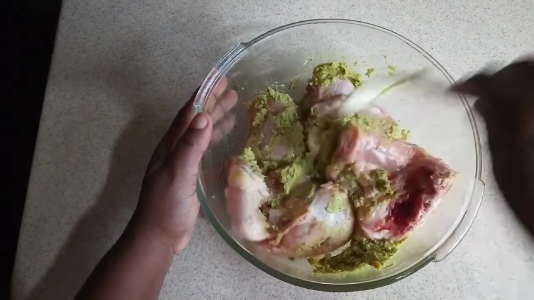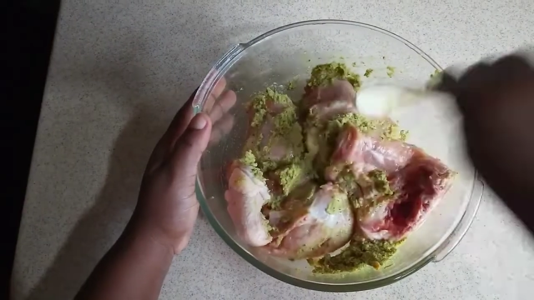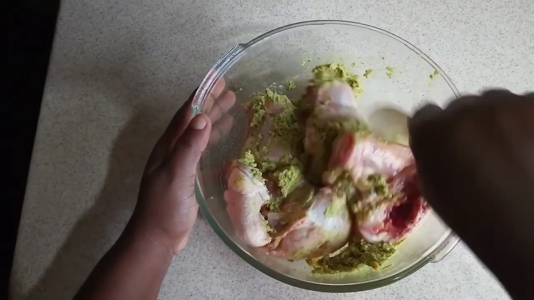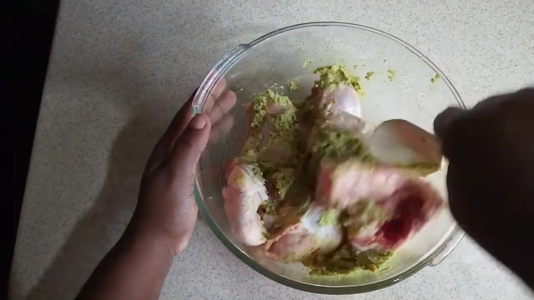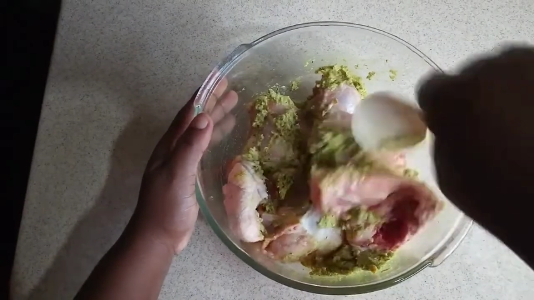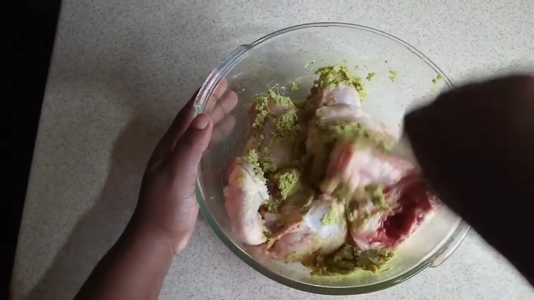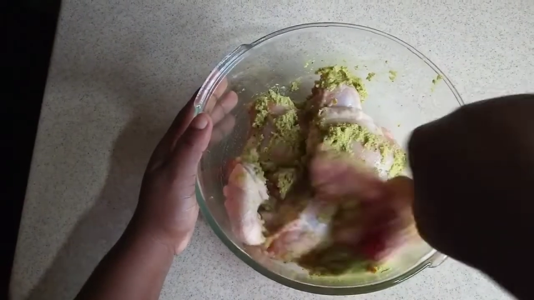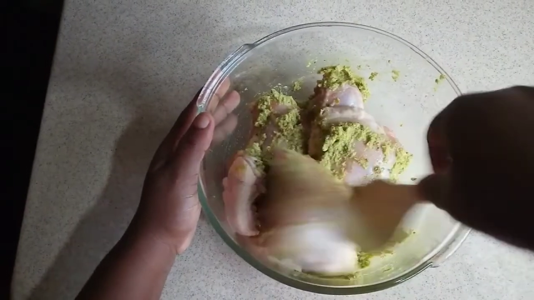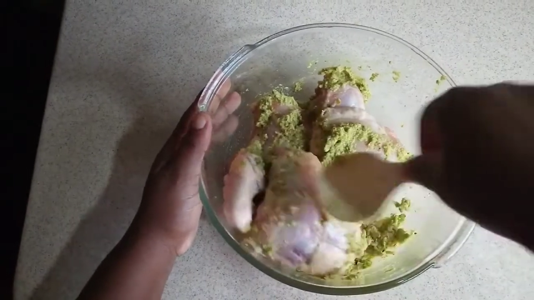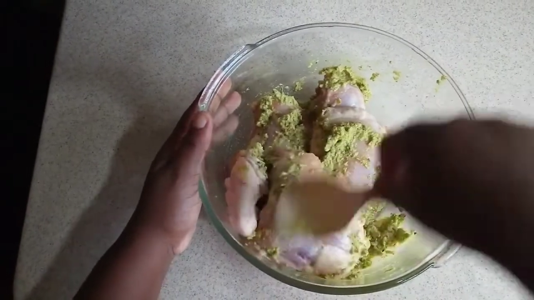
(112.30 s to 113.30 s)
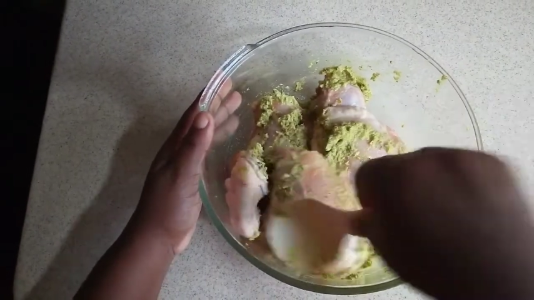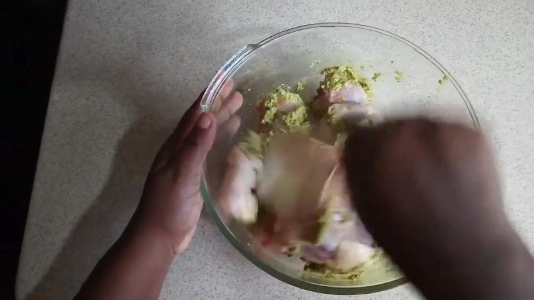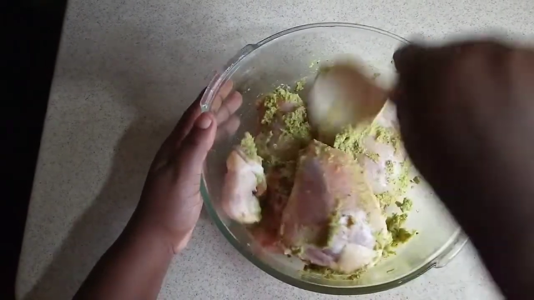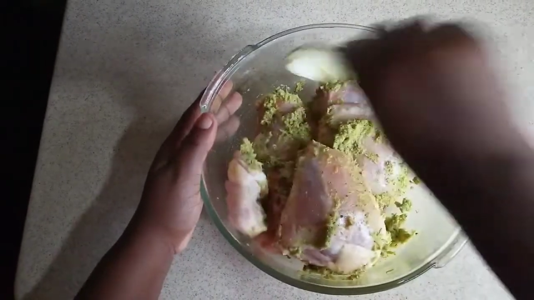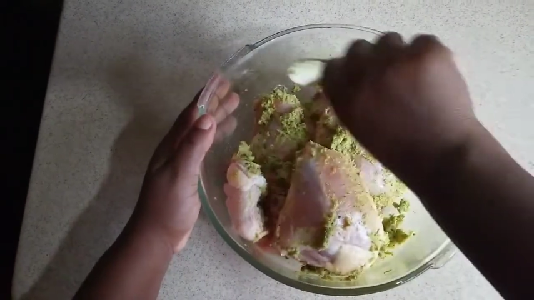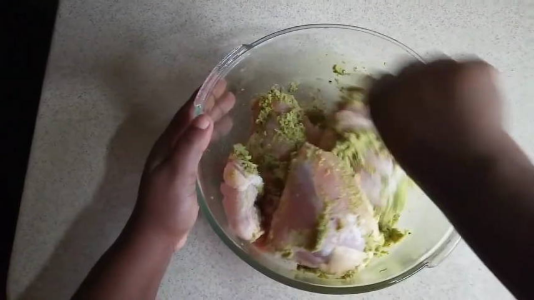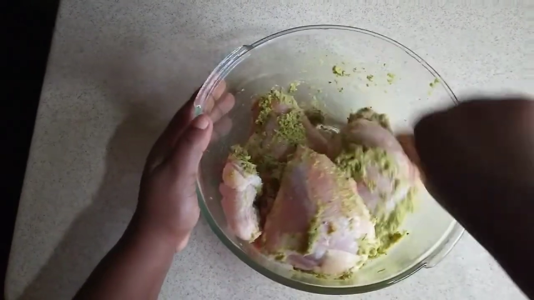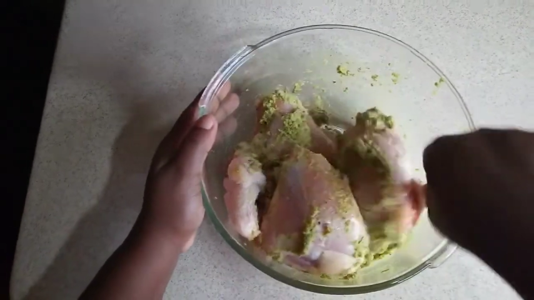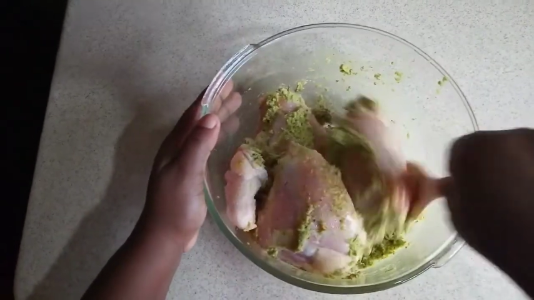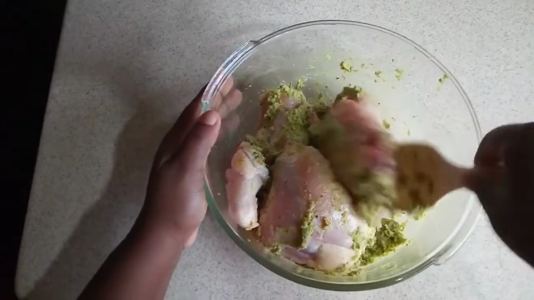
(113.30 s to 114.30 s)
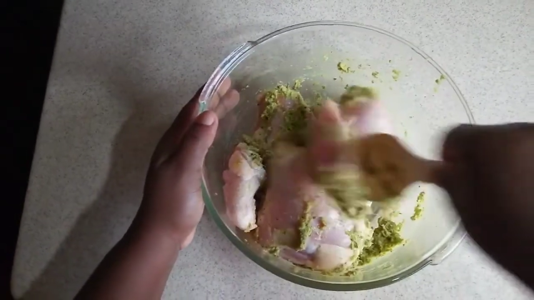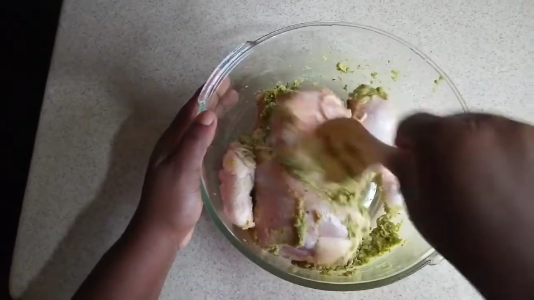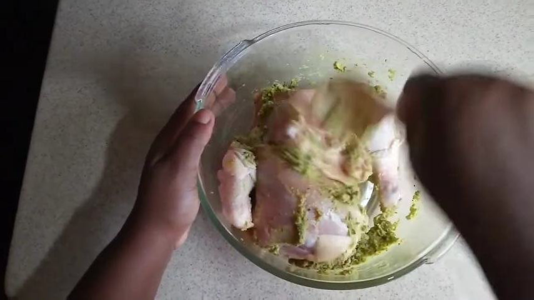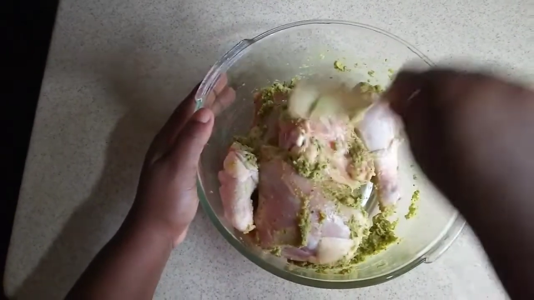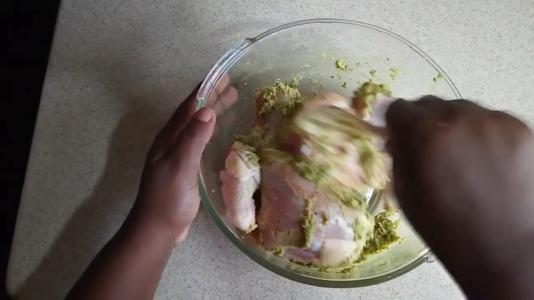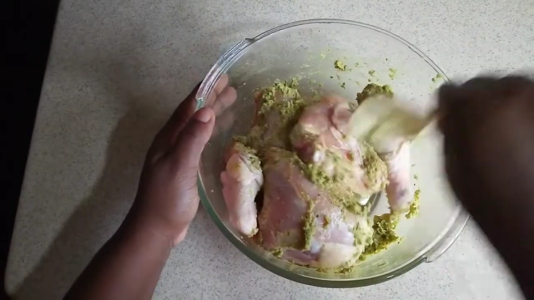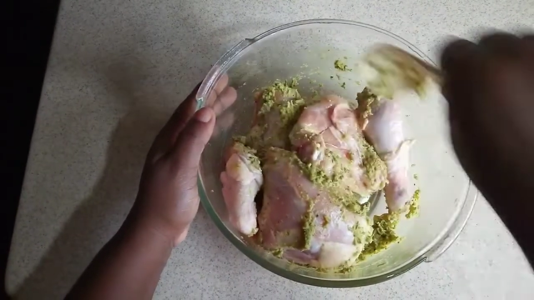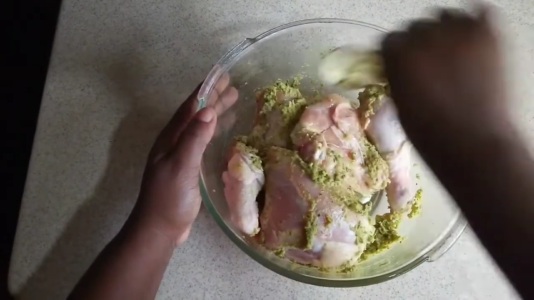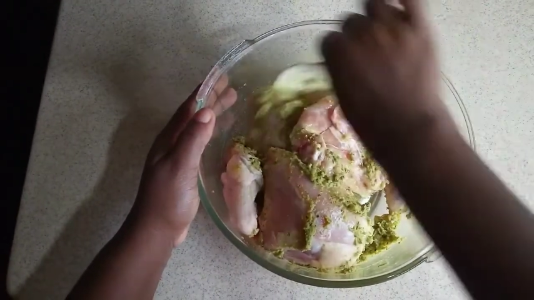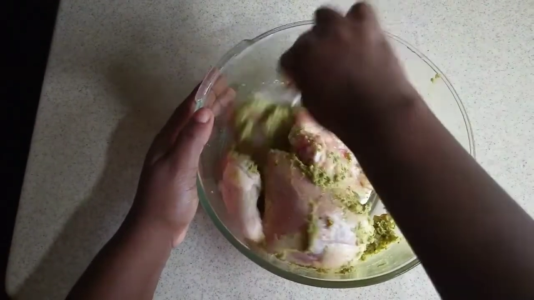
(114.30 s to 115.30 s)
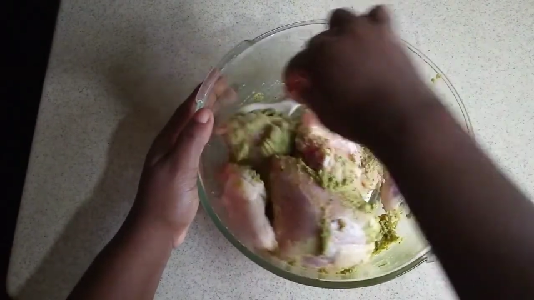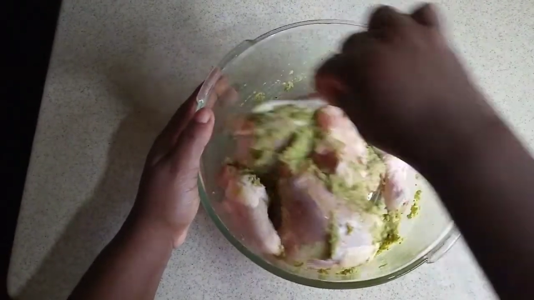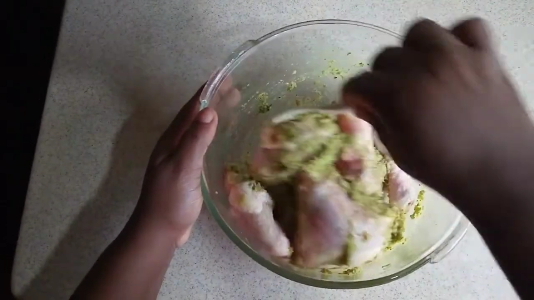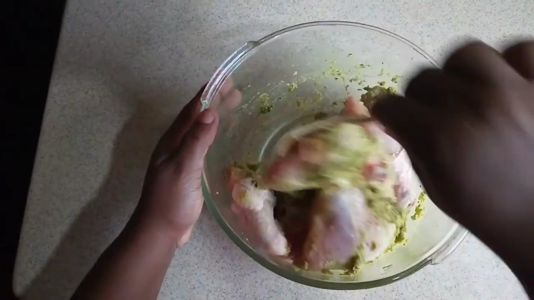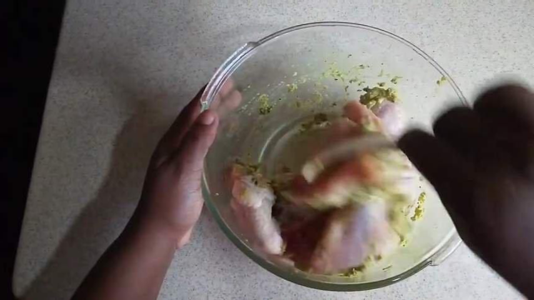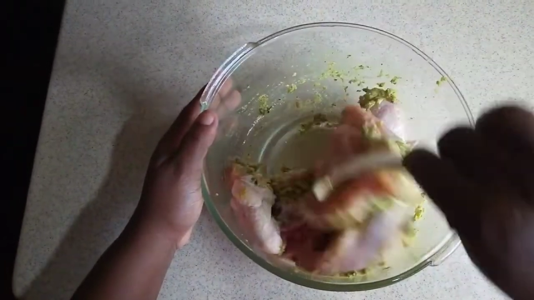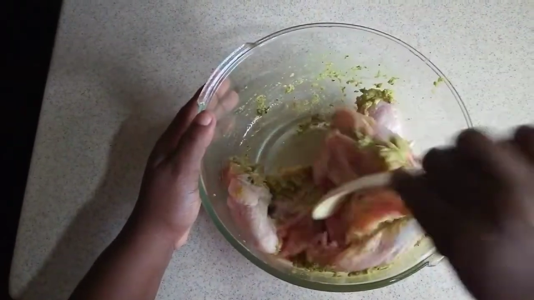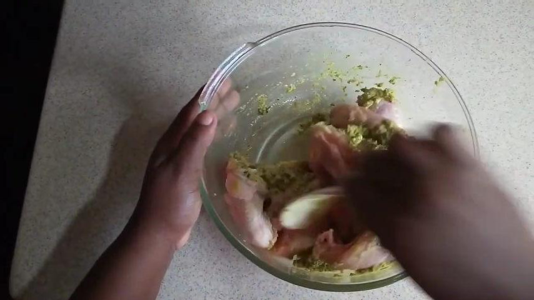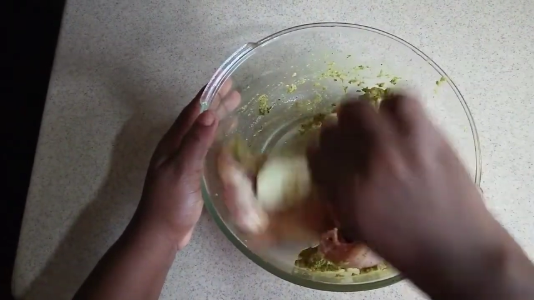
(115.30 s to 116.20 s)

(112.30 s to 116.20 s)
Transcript: No face is visible, so there are no lips to read.